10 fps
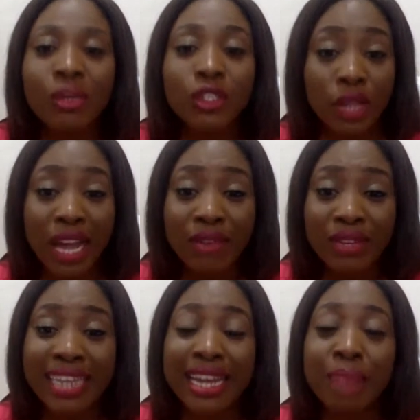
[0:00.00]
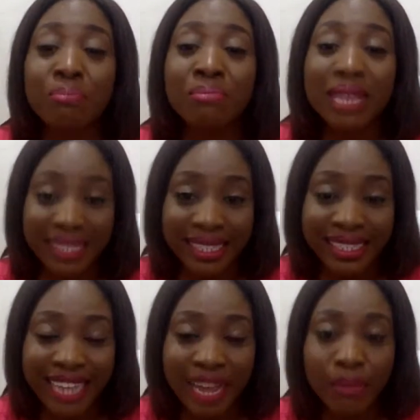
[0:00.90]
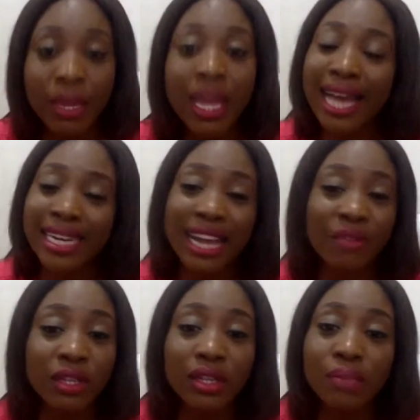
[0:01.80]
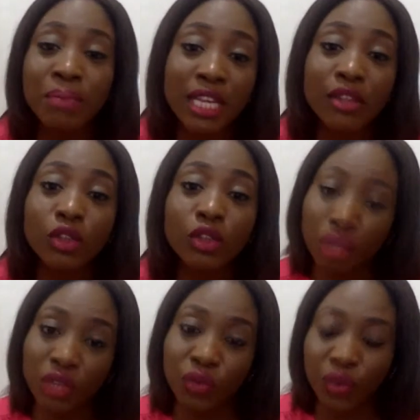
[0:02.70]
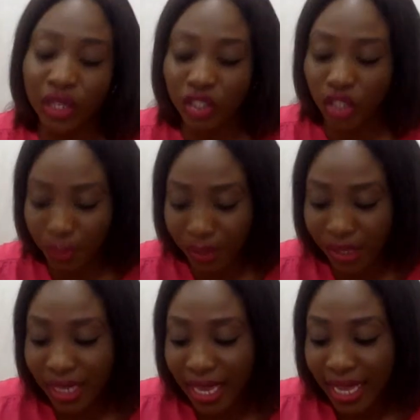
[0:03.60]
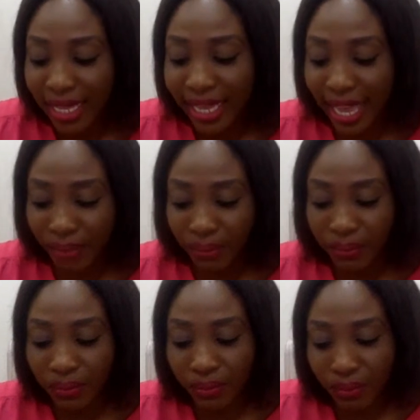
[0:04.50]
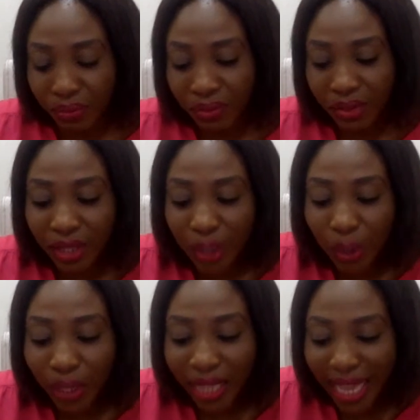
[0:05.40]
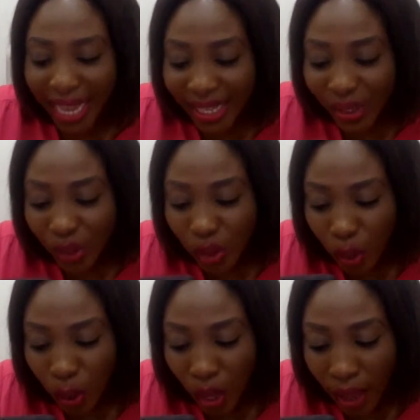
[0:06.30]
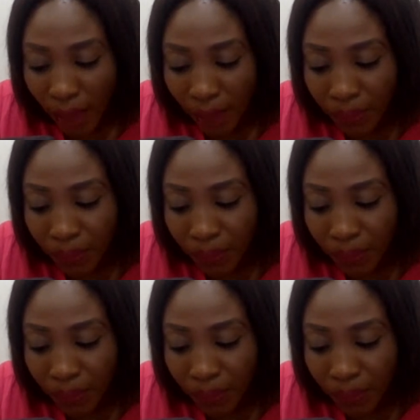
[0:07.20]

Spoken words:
make sure you're having an amazing time and making great friendships. Yeah. Okay. So